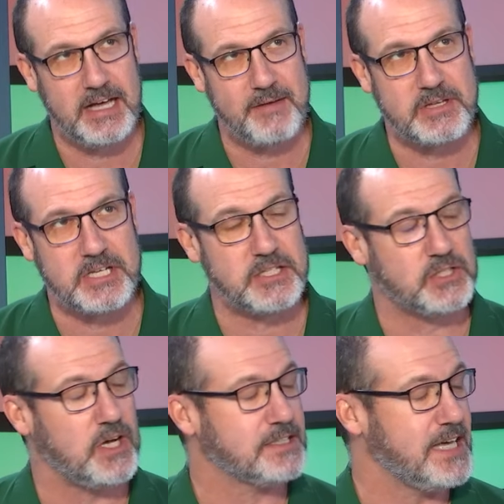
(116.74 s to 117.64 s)
have the chance to
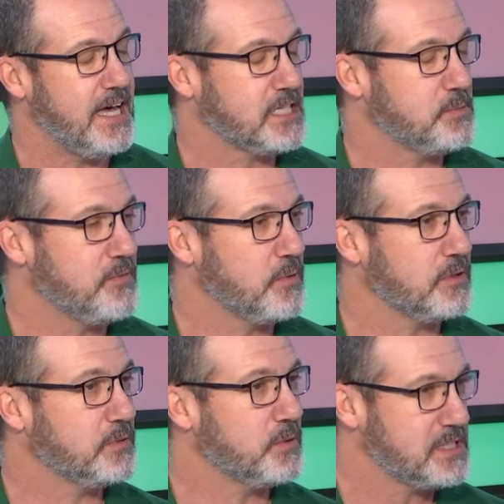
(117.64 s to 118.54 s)
talk to X before the
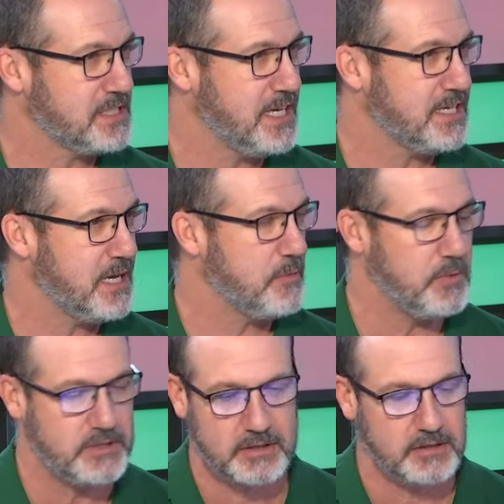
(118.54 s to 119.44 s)
Florida State game, and
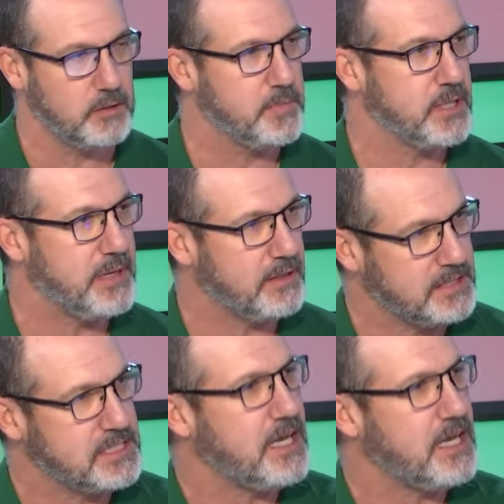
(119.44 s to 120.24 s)
we talked a little bit about this.